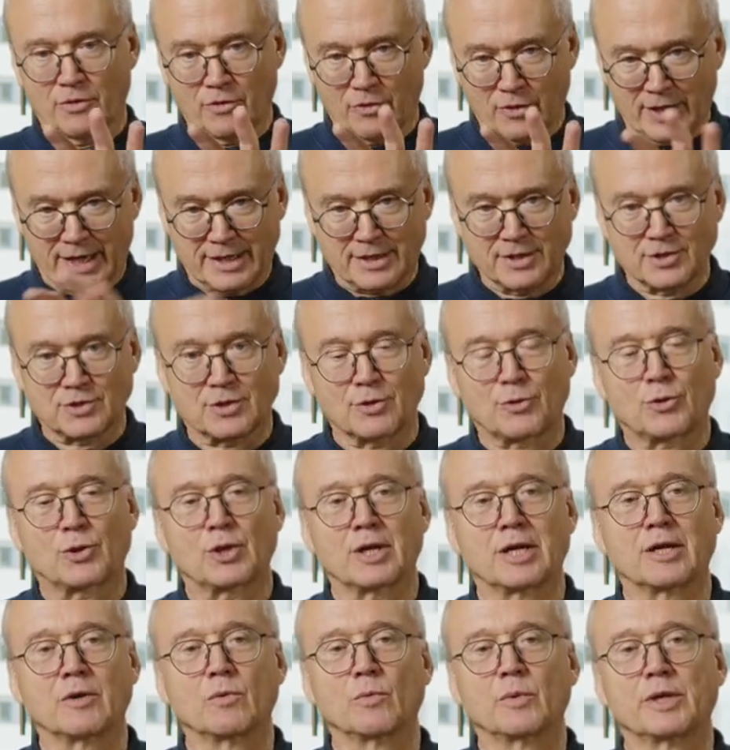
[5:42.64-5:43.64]
That is a
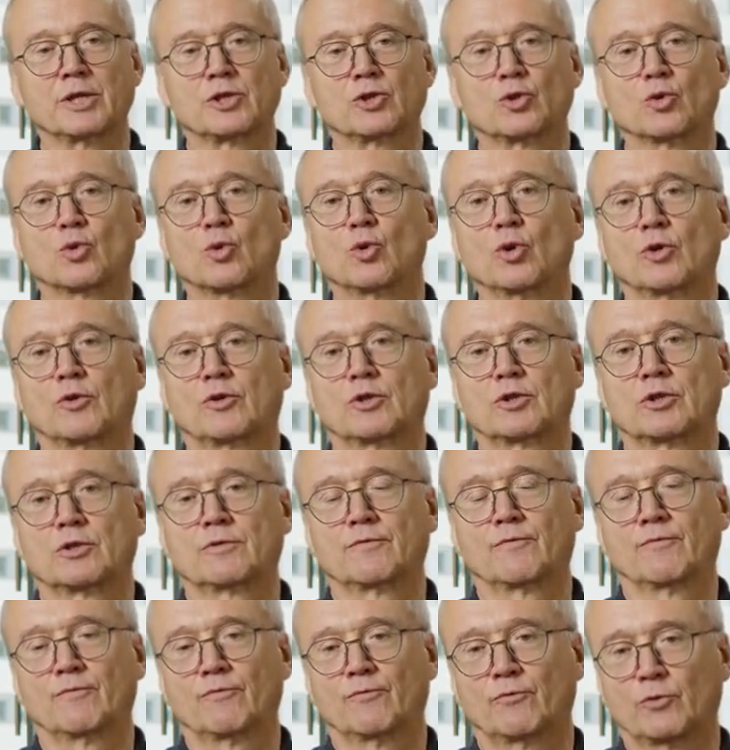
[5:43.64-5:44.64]
thing which you could,
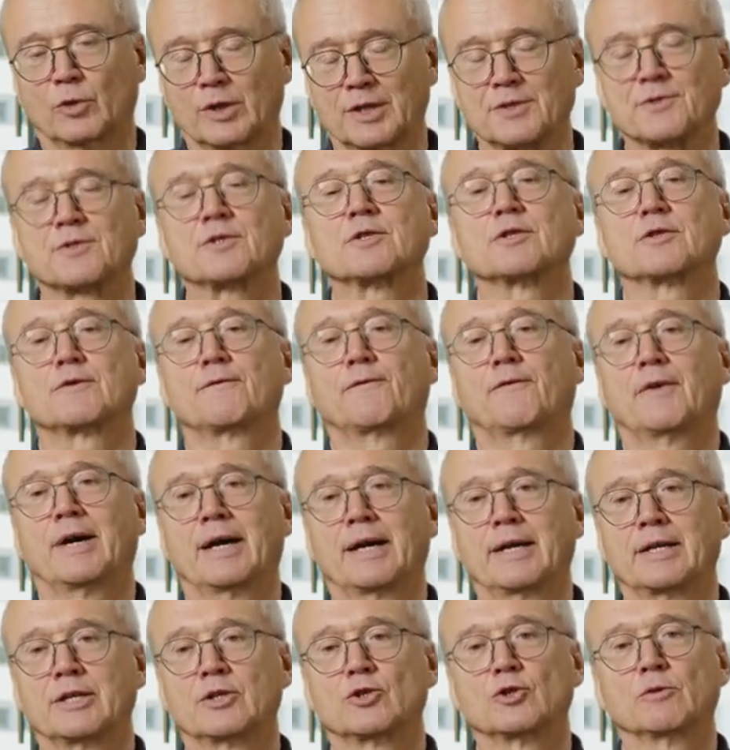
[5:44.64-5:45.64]
for instance,
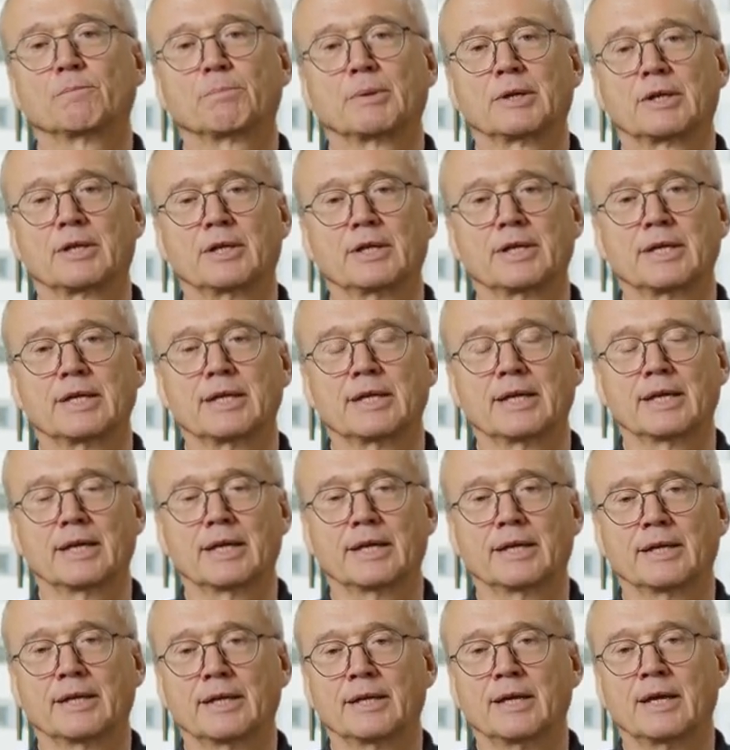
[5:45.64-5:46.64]
find typically
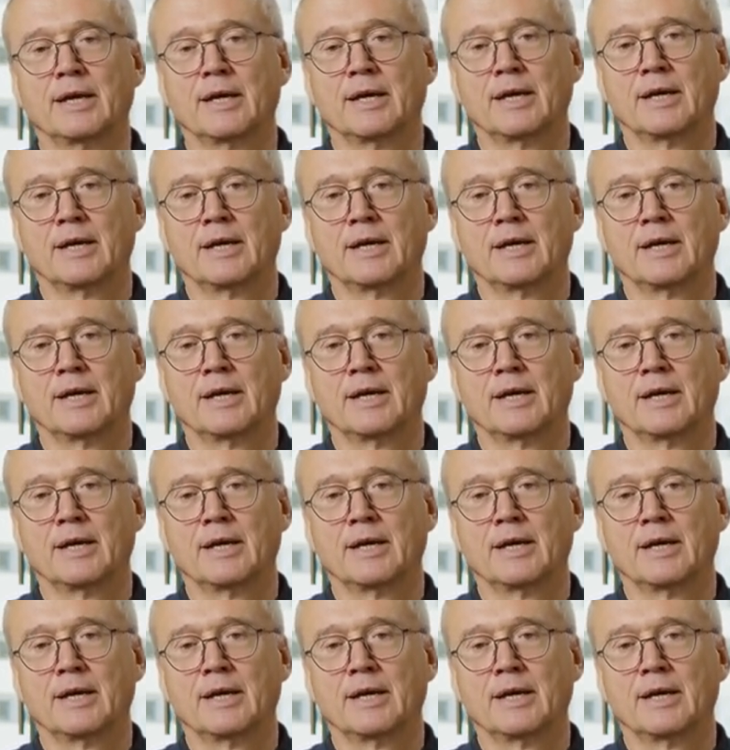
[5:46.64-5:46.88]
in